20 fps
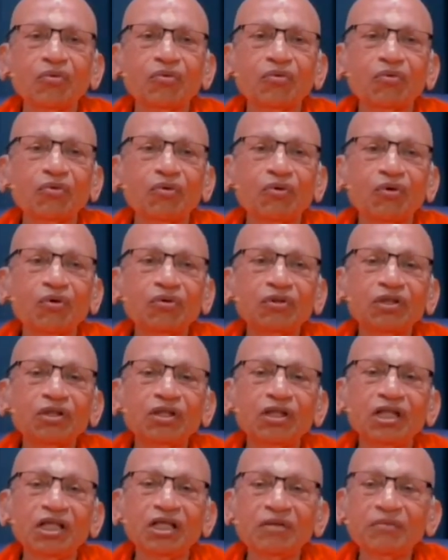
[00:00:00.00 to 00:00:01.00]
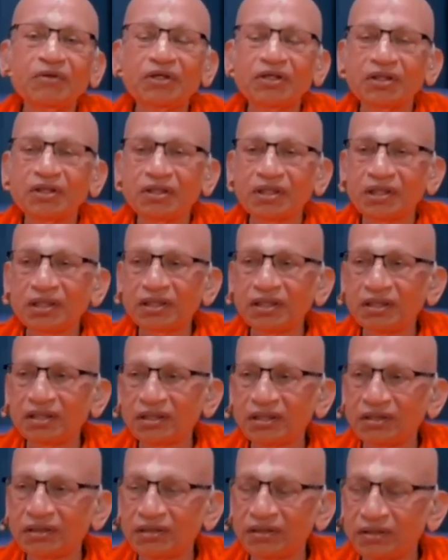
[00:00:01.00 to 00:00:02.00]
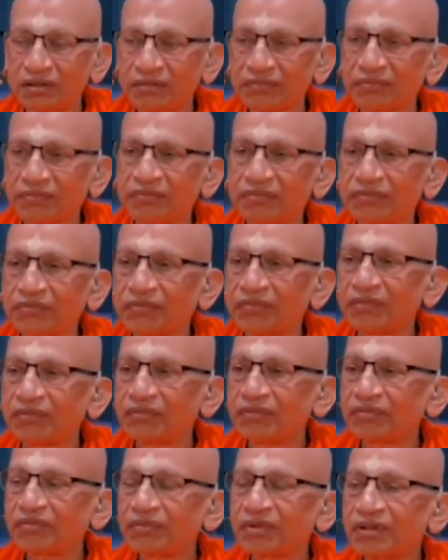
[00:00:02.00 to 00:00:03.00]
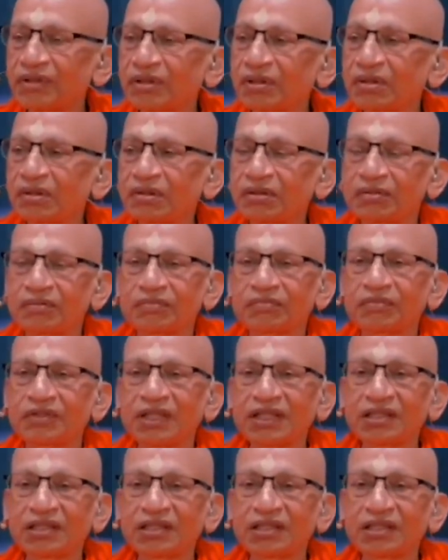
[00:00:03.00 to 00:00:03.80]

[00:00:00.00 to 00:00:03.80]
all the labor and the